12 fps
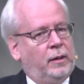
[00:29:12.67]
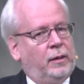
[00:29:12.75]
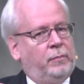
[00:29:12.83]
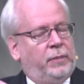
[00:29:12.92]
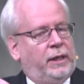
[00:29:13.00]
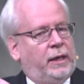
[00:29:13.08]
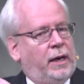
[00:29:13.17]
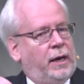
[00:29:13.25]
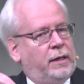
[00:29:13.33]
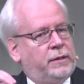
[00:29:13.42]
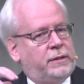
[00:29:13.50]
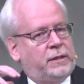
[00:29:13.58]

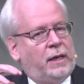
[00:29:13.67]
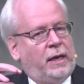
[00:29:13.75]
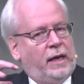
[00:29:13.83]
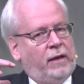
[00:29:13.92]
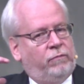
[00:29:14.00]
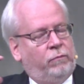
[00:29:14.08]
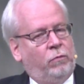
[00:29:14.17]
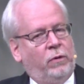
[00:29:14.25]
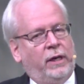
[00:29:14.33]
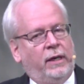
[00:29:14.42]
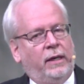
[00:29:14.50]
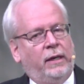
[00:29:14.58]
Because if
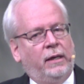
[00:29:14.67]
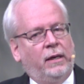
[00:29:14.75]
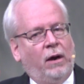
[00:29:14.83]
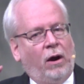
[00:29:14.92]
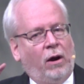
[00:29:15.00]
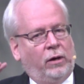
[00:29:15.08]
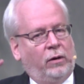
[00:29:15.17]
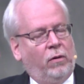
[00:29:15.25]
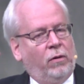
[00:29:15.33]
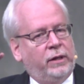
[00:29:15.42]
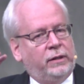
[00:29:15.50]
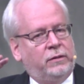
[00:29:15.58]
we are
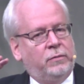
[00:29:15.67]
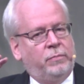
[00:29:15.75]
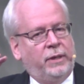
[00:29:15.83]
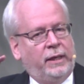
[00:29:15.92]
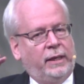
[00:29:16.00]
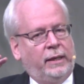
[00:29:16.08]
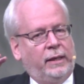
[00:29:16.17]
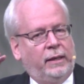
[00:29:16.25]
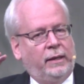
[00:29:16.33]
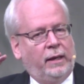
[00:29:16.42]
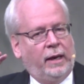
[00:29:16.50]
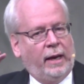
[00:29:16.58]
going to be
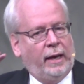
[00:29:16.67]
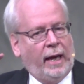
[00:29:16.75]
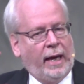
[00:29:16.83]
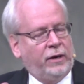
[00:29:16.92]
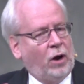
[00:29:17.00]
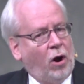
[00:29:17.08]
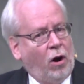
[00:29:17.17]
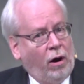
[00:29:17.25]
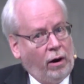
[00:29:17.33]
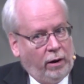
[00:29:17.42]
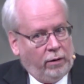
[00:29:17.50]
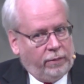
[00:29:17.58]
and
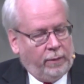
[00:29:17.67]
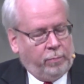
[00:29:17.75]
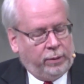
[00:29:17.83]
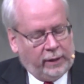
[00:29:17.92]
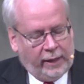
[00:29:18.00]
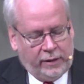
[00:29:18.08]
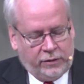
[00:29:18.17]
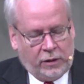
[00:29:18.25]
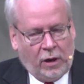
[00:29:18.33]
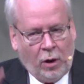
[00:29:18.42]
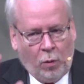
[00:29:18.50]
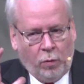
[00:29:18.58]
are the place
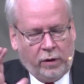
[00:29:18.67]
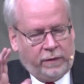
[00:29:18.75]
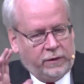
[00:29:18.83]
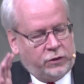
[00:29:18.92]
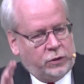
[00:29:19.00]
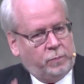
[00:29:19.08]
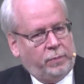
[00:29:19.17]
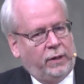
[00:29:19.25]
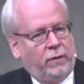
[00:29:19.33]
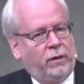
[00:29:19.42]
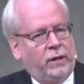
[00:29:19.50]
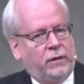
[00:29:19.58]
where the
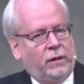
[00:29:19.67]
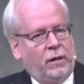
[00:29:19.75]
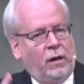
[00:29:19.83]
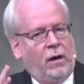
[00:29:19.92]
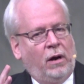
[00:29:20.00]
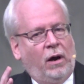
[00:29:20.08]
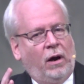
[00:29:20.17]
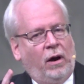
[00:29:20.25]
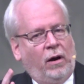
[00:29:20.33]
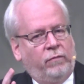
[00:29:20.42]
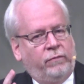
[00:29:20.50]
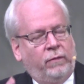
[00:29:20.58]
Spirit
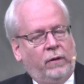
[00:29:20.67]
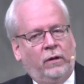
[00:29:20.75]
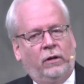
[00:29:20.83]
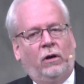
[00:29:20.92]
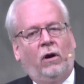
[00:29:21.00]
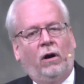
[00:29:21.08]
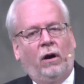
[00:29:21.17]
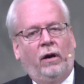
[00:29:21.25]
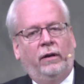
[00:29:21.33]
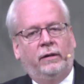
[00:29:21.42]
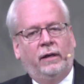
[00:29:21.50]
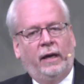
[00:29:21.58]
of
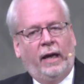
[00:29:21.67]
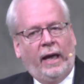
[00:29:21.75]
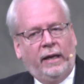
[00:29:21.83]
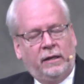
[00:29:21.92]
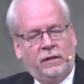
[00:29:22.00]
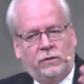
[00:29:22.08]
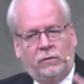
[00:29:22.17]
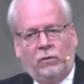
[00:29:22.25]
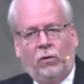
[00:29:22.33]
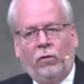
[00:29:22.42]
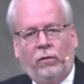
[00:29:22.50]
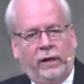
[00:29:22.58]
God and his
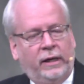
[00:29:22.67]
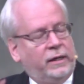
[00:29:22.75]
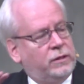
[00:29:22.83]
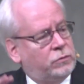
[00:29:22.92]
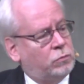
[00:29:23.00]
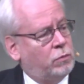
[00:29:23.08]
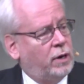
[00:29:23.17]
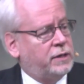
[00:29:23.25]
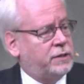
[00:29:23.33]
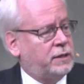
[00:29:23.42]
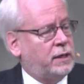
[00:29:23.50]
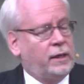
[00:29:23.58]
glory is
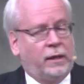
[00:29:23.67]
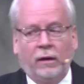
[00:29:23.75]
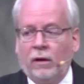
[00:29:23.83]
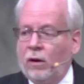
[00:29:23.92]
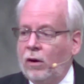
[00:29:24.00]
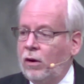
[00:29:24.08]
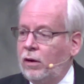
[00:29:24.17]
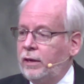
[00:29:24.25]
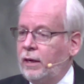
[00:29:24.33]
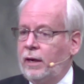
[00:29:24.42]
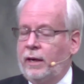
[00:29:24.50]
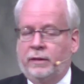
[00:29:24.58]
resting on
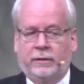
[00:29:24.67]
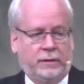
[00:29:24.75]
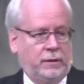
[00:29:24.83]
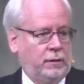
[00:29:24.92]
us,